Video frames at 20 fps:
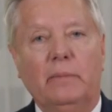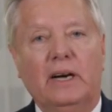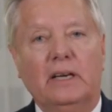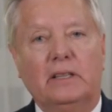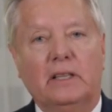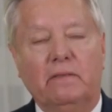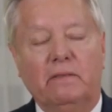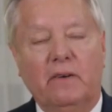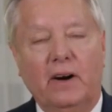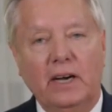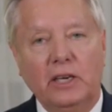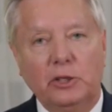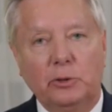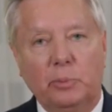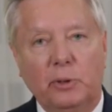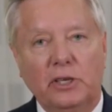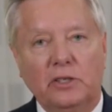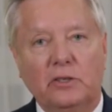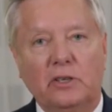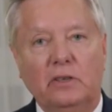about the vice
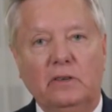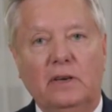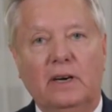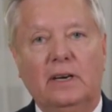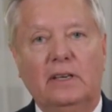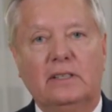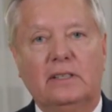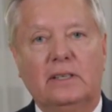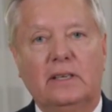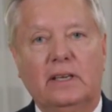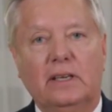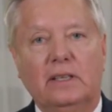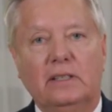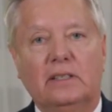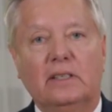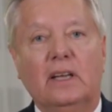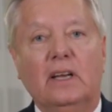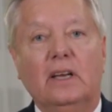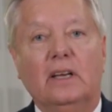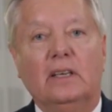president of the United
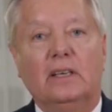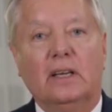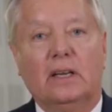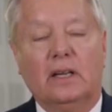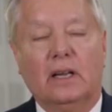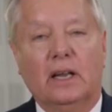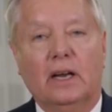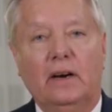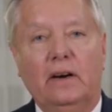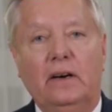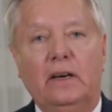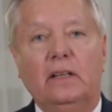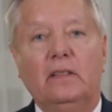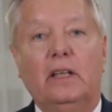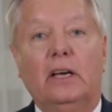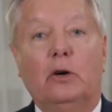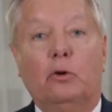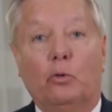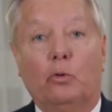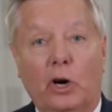States declaring
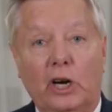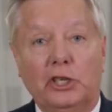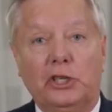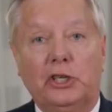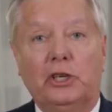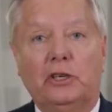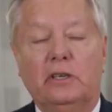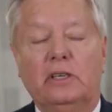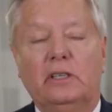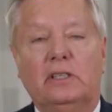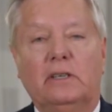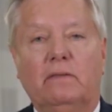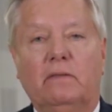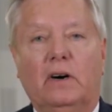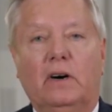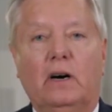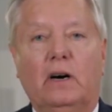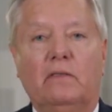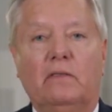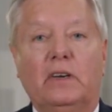that Russia is
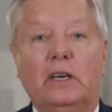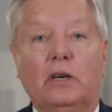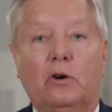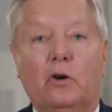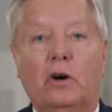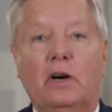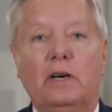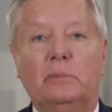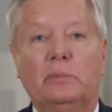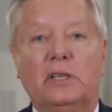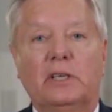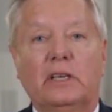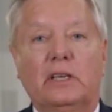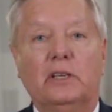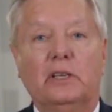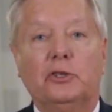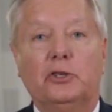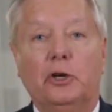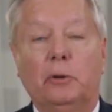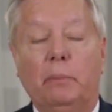involved in crimes
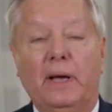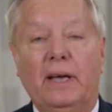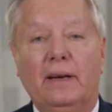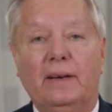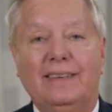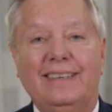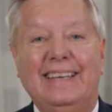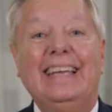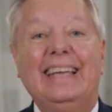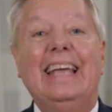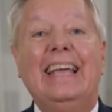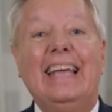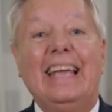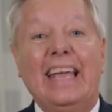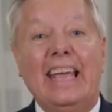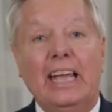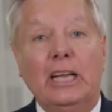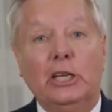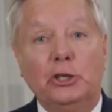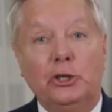against humanity
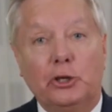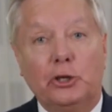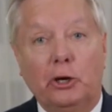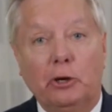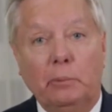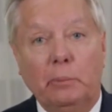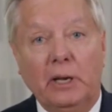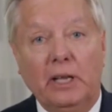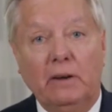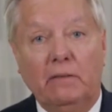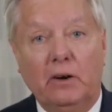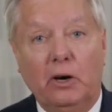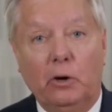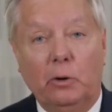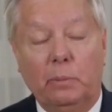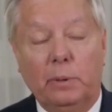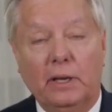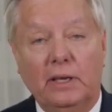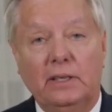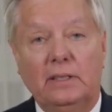in Germany, of
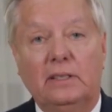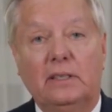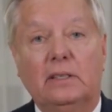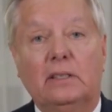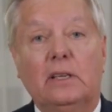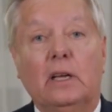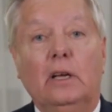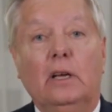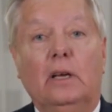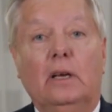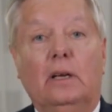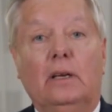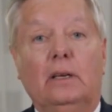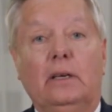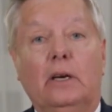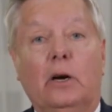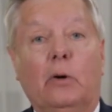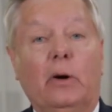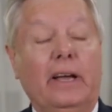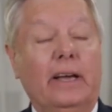all places,
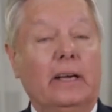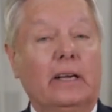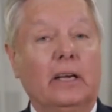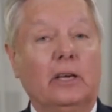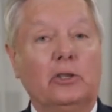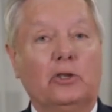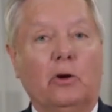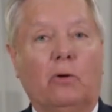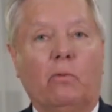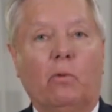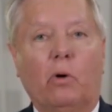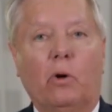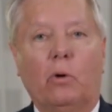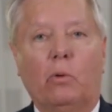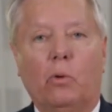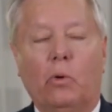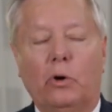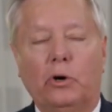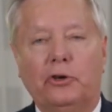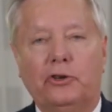you know, echoes of
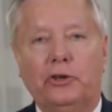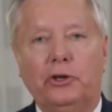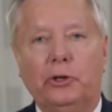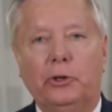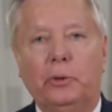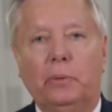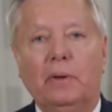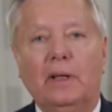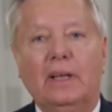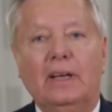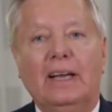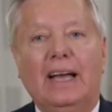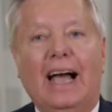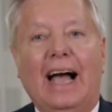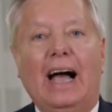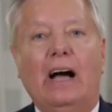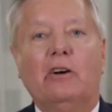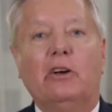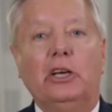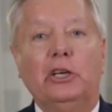World War II.
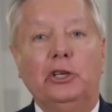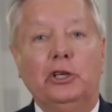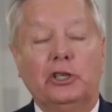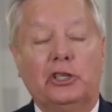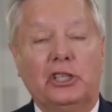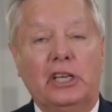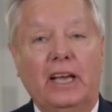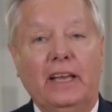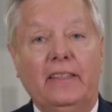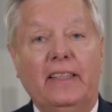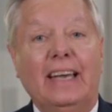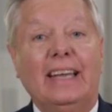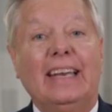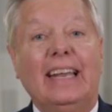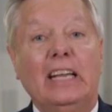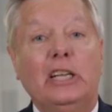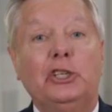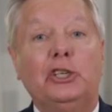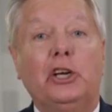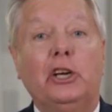How can you say that,
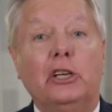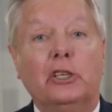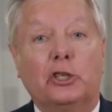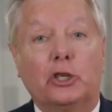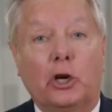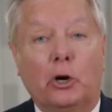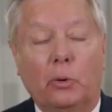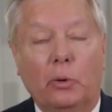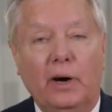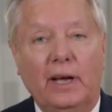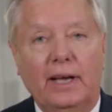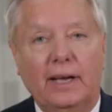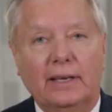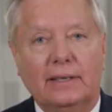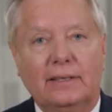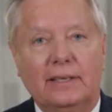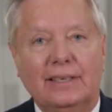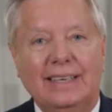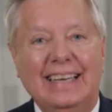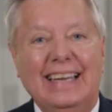and she is
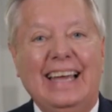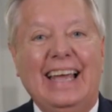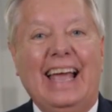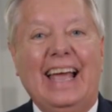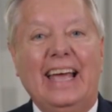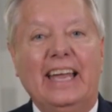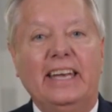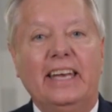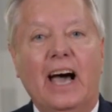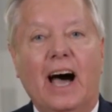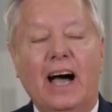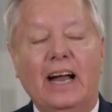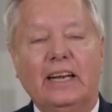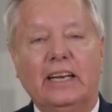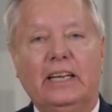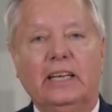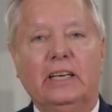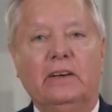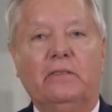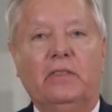correct, and not
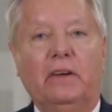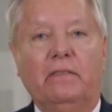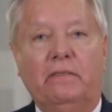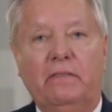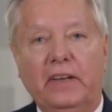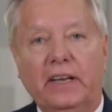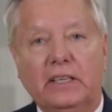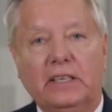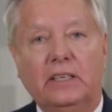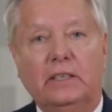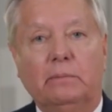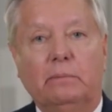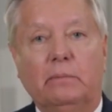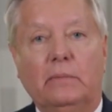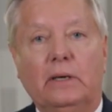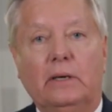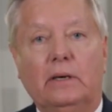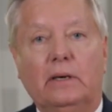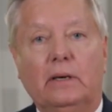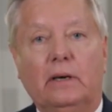give the victim
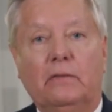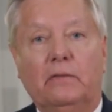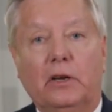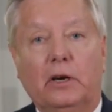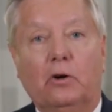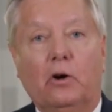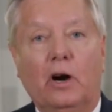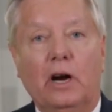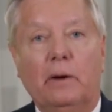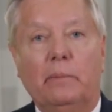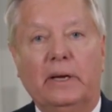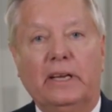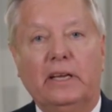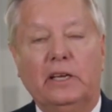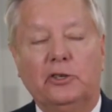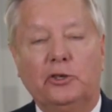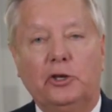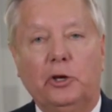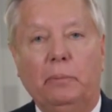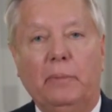of the crime
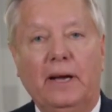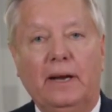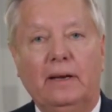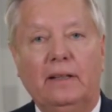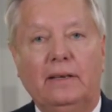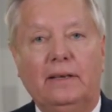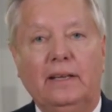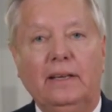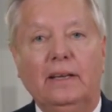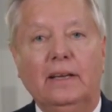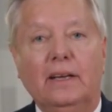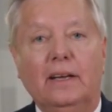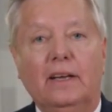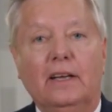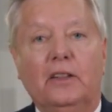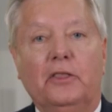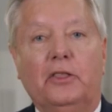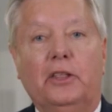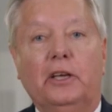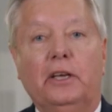against humanity
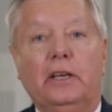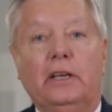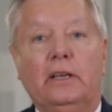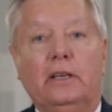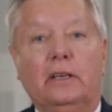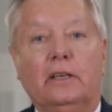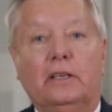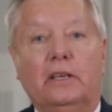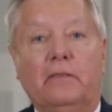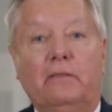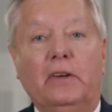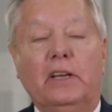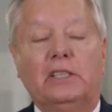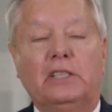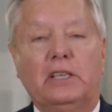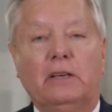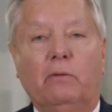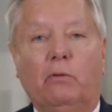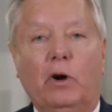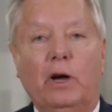the
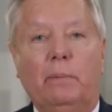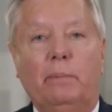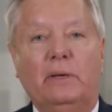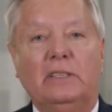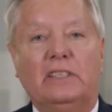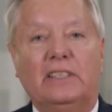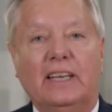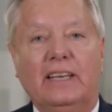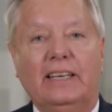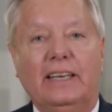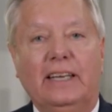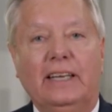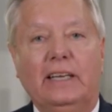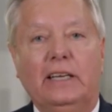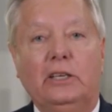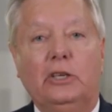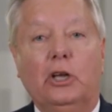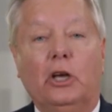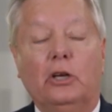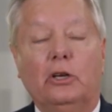defensive weapons they
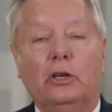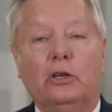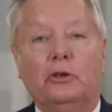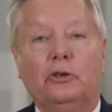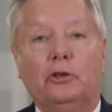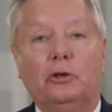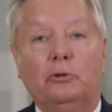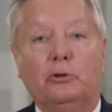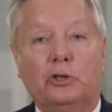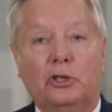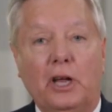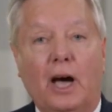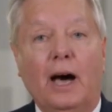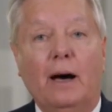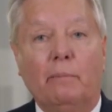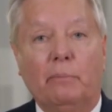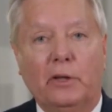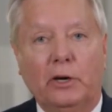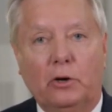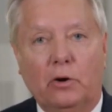need to
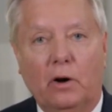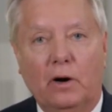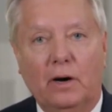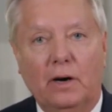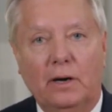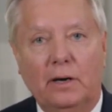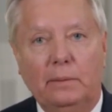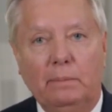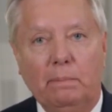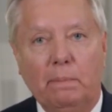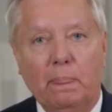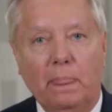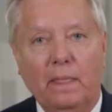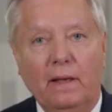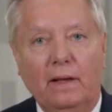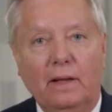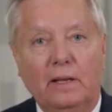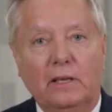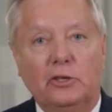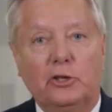stop the crime?
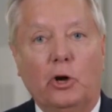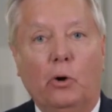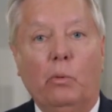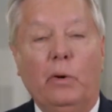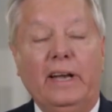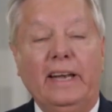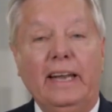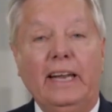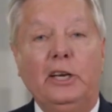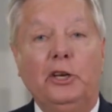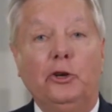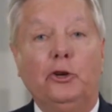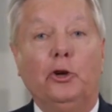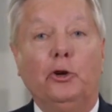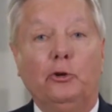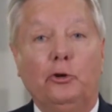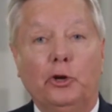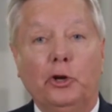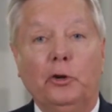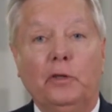So we need to
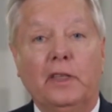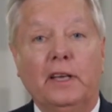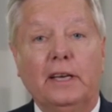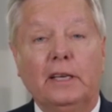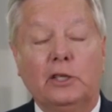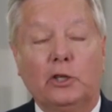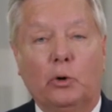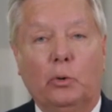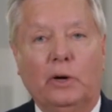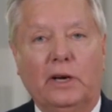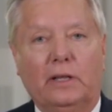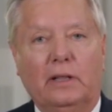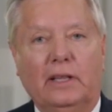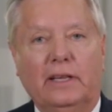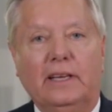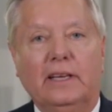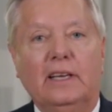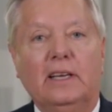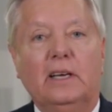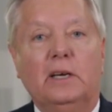do two things
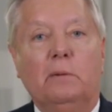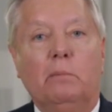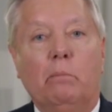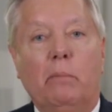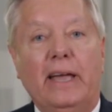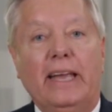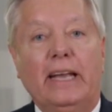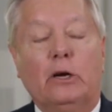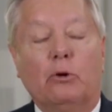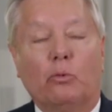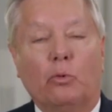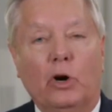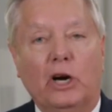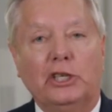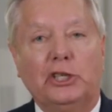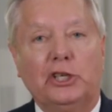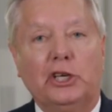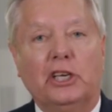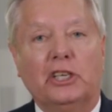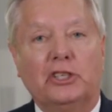quickly. Make
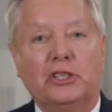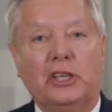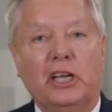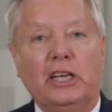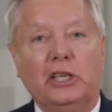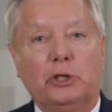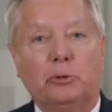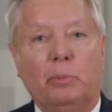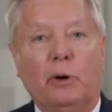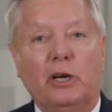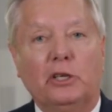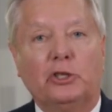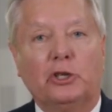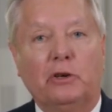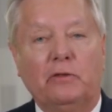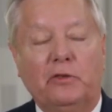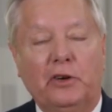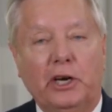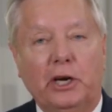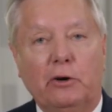Russia a state sponsor
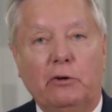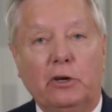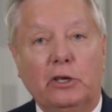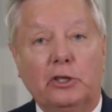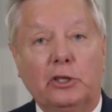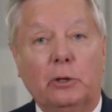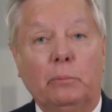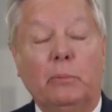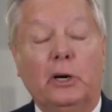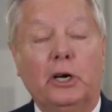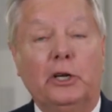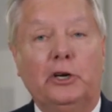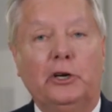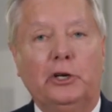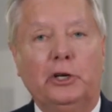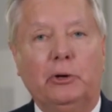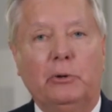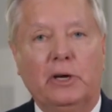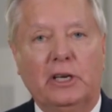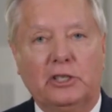of terrorism under
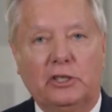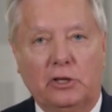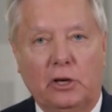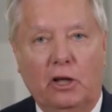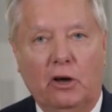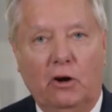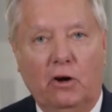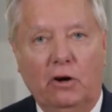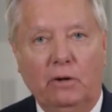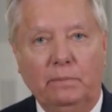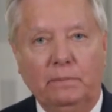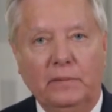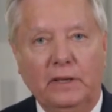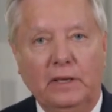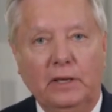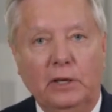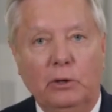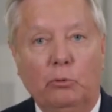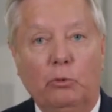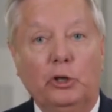U.S. law,
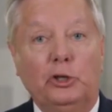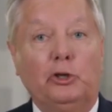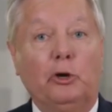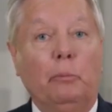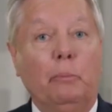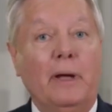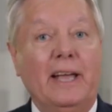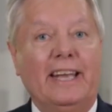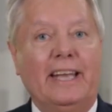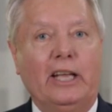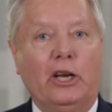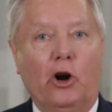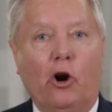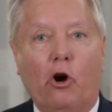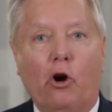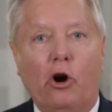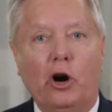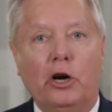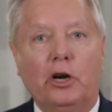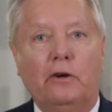which would make it
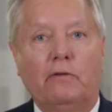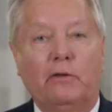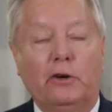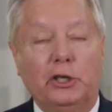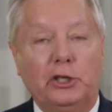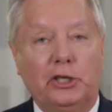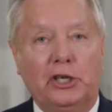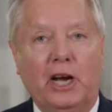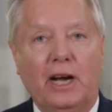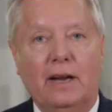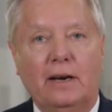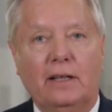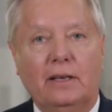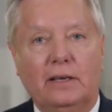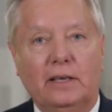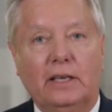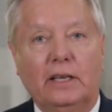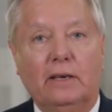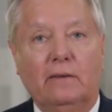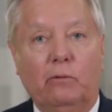harder for China
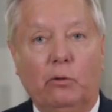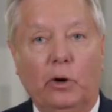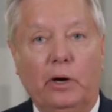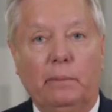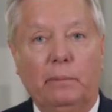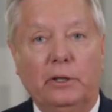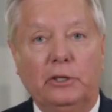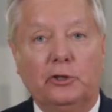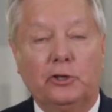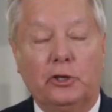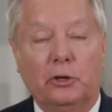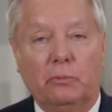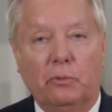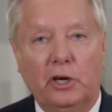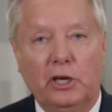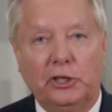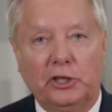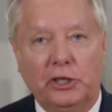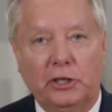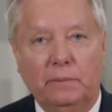to give weapons to
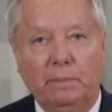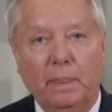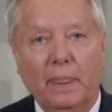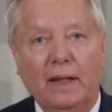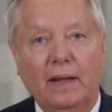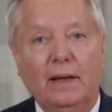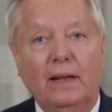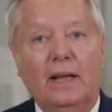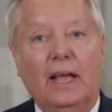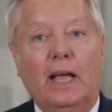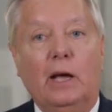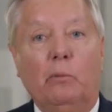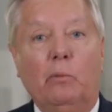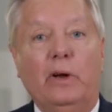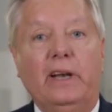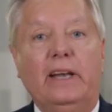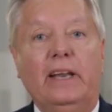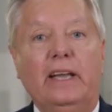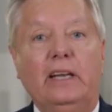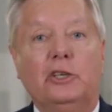Russia. And
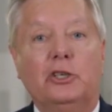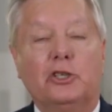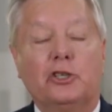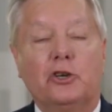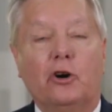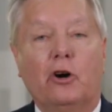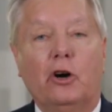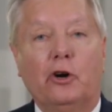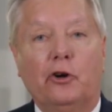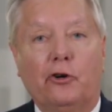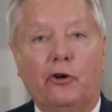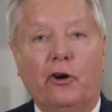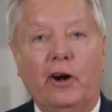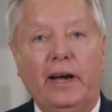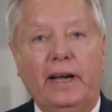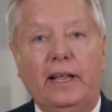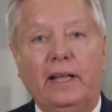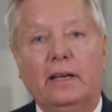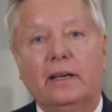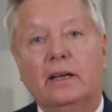we need to start
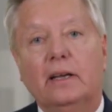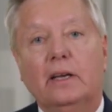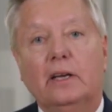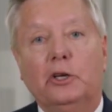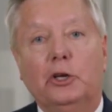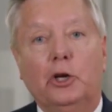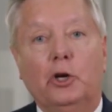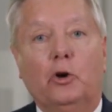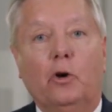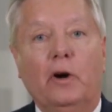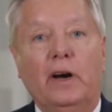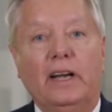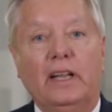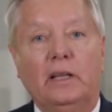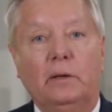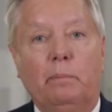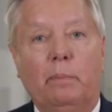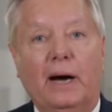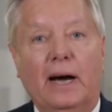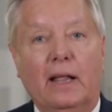training
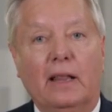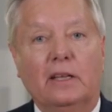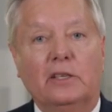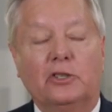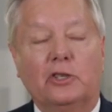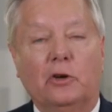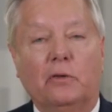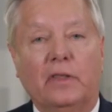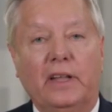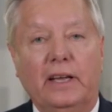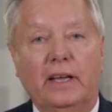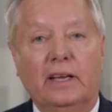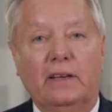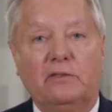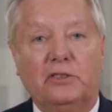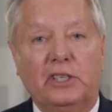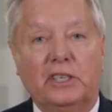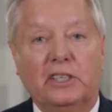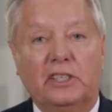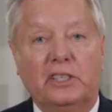Ukrainian pilots on the
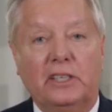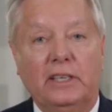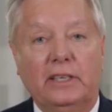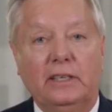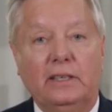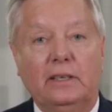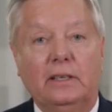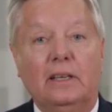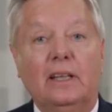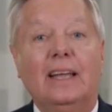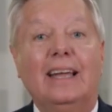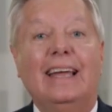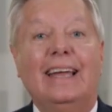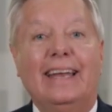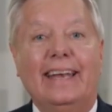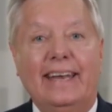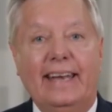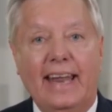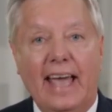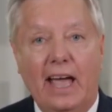F-16
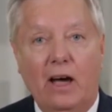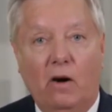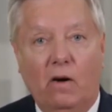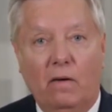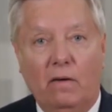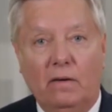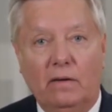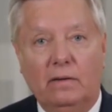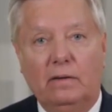now.